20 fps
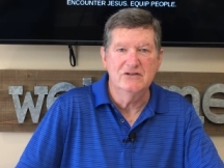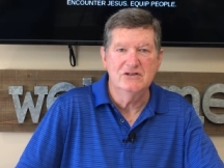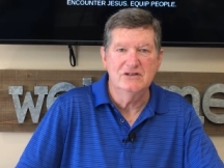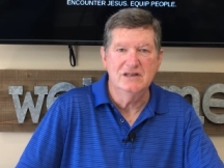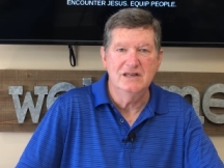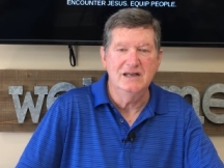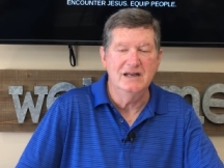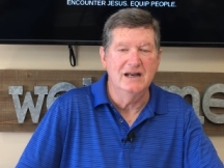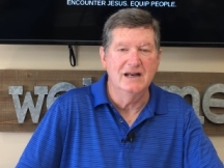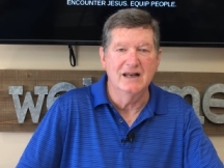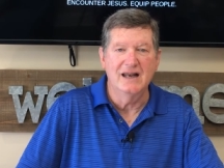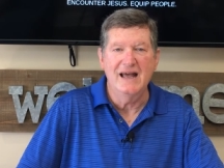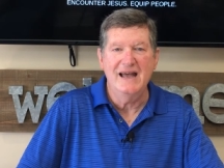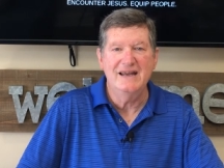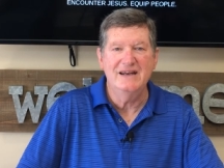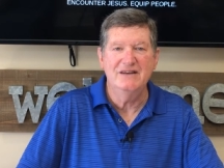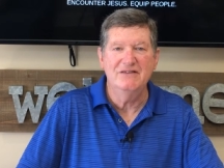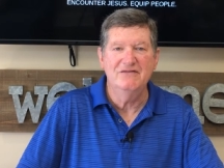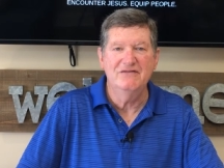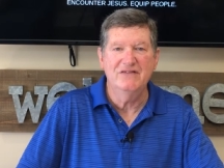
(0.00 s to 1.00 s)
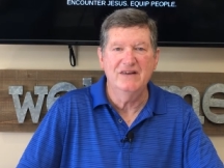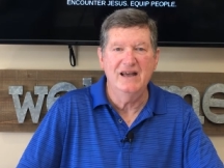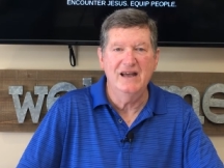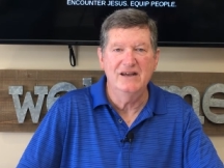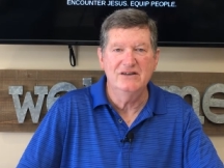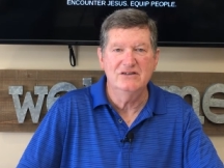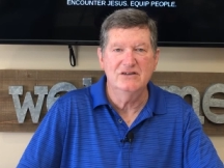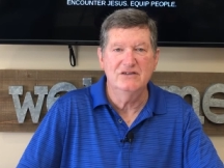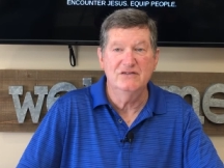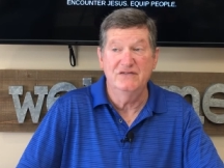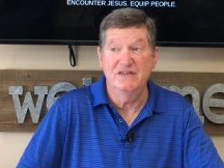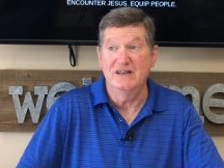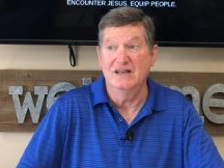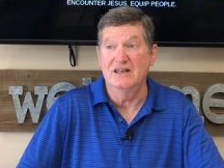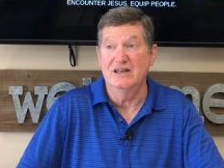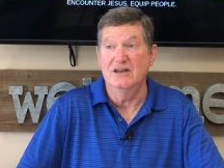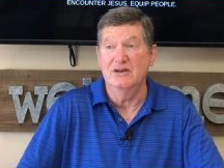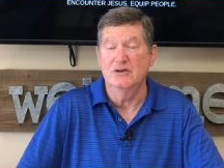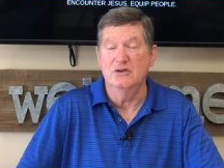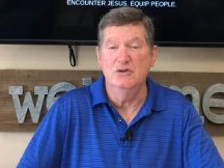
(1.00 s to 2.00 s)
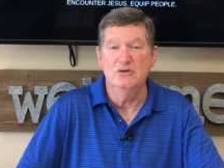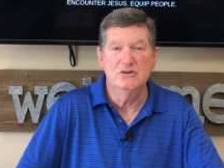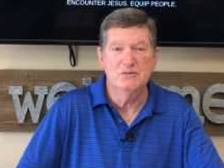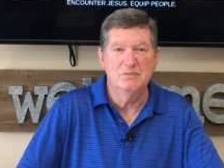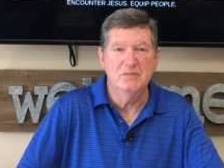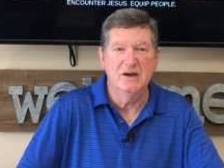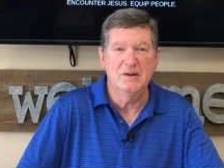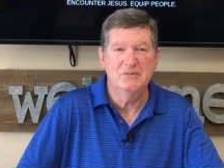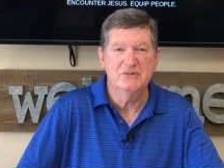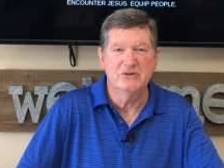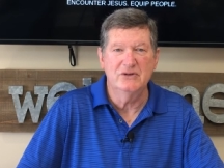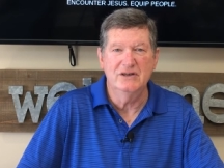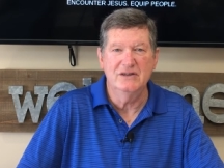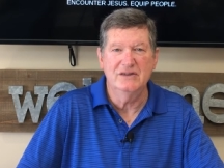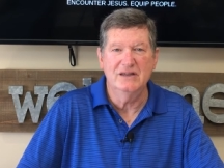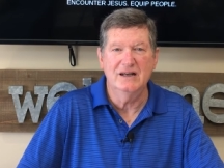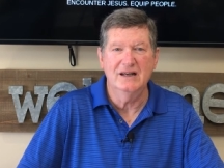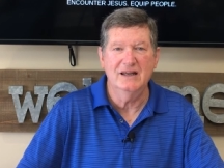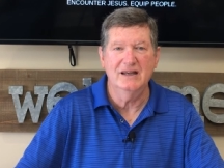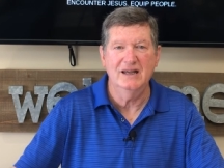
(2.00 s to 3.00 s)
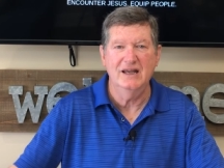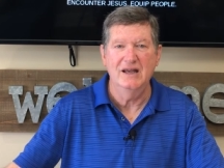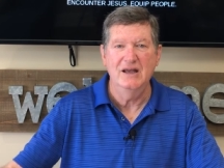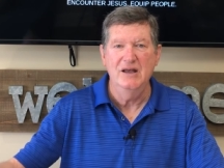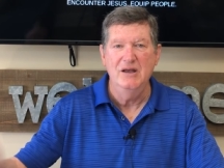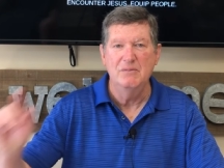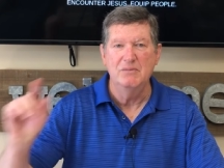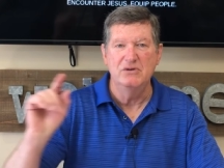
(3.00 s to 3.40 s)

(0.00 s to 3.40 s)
see any lightning flashes, feel any goosebumps or anything like that,